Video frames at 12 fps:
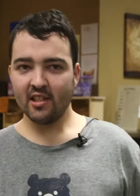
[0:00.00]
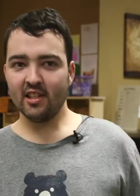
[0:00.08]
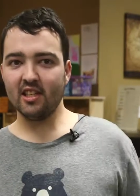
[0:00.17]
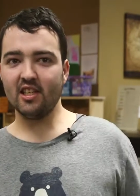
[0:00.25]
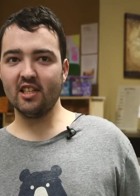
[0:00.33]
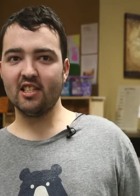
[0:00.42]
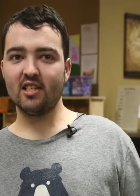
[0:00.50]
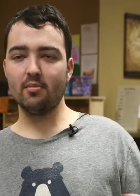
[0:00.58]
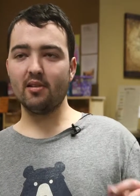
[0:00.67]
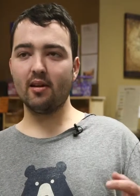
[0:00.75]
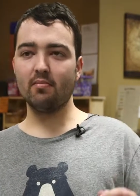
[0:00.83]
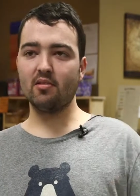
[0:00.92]
far? Eh,
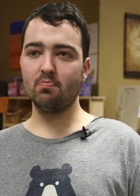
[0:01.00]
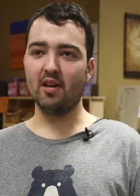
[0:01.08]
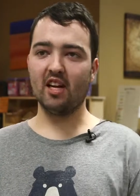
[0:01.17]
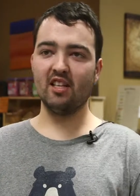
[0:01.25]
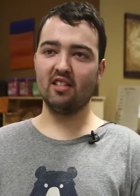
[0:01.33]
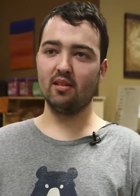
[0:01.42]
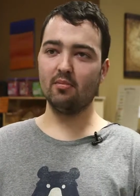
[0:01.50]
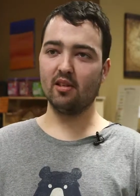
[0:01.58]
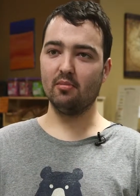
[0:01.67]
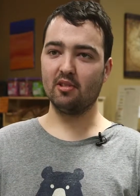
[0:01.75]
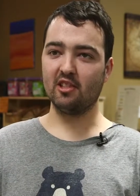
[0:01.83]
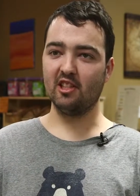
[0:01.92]
sometimes bad,
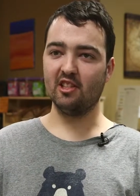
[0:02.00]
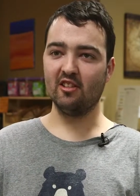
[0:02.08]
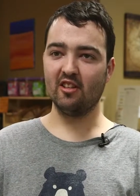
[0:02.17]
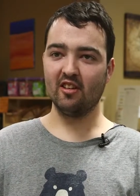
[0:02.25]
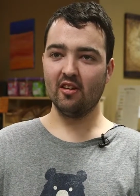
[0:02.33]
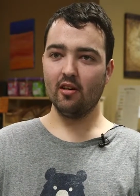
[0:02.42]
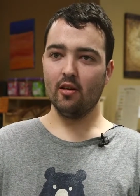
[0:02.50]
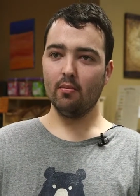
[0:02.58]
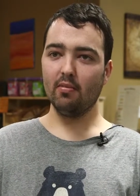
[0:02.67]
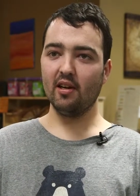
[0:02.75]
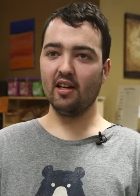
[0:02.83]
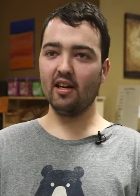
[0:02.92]
sometimes good
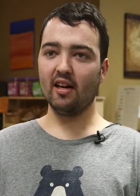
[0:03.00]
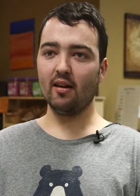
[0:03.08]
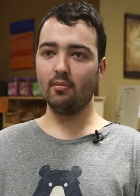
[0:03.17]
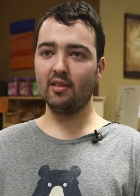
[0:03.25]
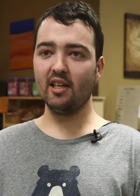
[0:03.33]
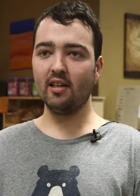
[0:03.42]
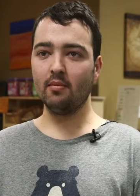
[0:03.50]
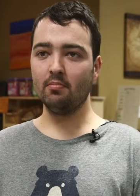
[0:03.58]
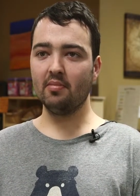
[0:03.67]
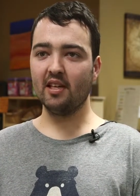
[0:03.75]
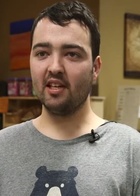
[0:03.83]
but I'm getting